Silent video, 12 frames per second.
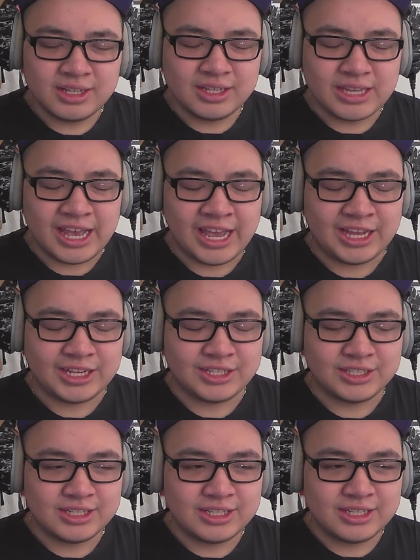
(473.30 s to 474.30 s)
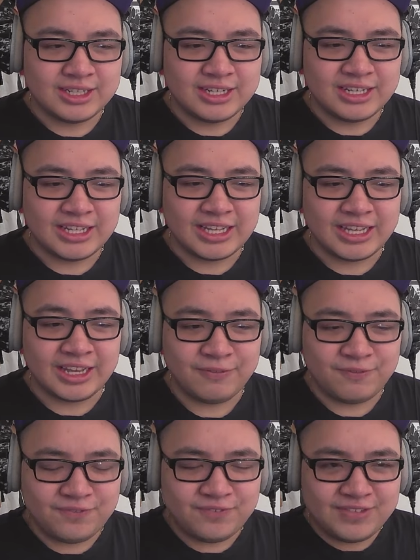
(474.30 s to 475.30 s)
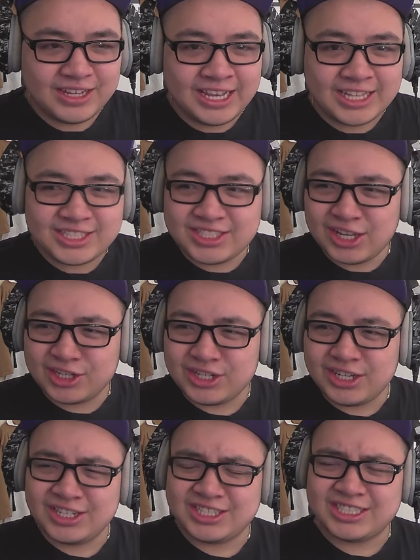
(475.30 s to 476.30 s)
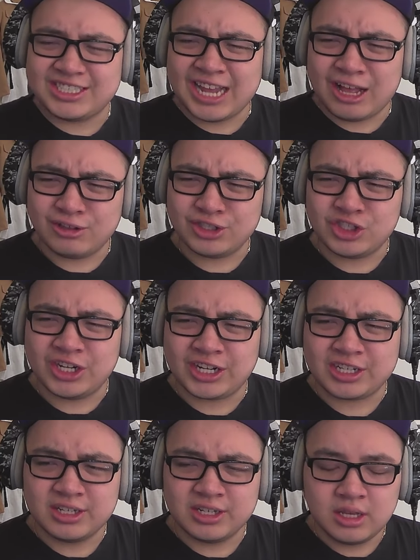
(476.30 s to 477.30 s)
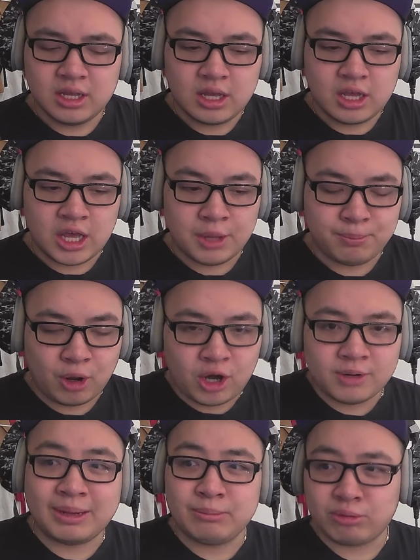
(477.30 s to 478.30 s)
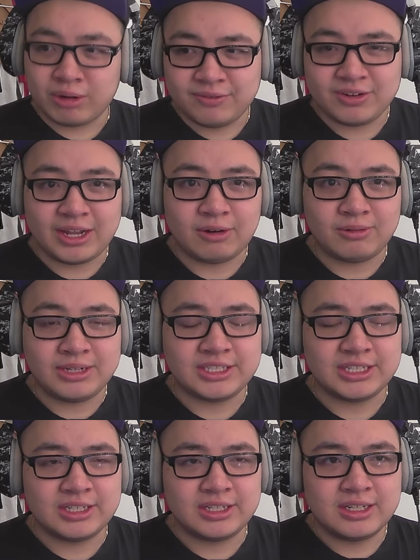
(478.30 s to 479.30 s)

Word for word: and it hits such a nostalgic part of my brain for that reason.